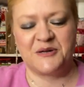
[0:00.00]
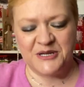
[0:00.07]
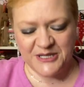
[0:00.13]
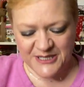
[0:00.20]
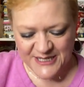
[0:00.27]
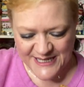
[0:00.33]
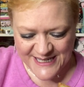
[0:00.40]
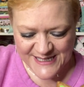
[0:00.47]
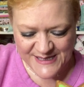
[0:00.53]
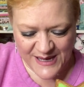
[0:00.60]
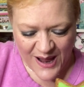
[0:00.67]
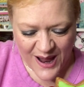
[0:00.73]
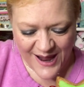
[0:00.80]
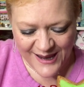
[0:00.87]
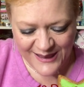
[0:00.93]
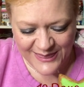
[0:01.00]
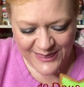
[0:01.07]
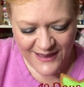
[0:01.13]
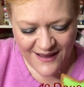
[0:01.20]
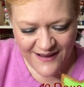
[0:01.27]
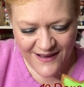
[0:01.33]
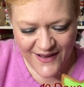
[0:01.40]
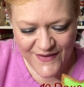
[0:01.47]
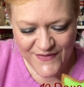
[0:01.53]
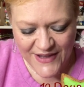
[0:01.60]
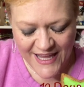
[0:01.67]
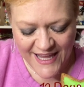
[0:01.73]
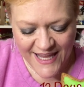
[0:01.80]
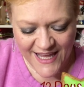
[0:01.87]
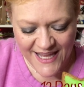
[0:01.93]
goodness, I love
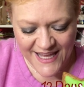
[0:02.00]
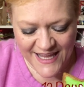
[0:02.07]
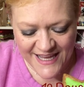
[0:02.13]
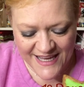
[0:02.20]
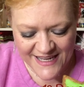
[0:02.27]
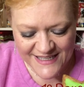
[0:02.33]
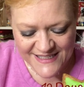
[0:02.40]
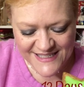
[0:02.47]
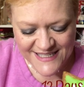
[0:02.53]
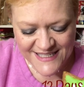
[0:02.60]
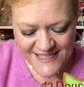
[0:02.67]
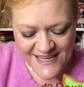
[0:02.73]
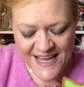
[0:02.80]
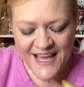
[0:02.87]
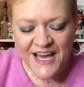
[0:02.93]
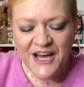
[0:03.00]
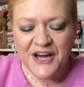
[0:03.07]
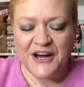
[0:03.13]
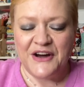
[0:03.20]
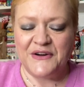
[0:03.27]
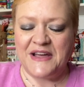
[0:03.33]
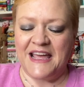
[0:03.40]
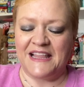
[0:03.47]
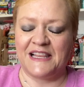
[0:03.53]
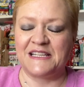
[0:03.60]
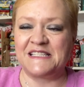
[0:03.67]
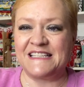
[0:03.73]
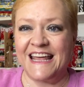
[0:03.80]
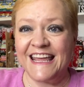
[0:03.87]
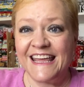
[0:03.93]
it. Okay,
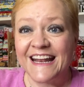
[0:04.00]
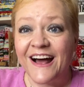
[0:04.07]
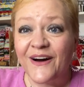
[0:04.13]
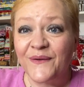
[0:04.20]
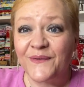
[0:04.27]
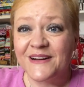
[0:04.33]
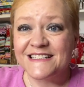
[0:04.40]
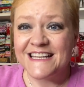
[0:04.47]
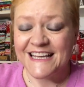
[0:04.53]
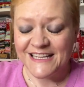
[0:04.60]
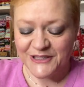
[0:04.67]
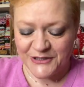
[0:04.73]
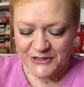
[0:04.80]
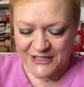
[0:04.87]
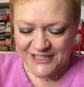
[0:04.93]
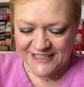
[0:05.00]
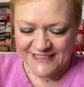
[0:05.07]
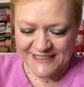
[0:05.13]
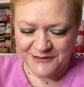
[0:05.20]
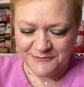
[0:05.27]
let's take it out. I want to take a look.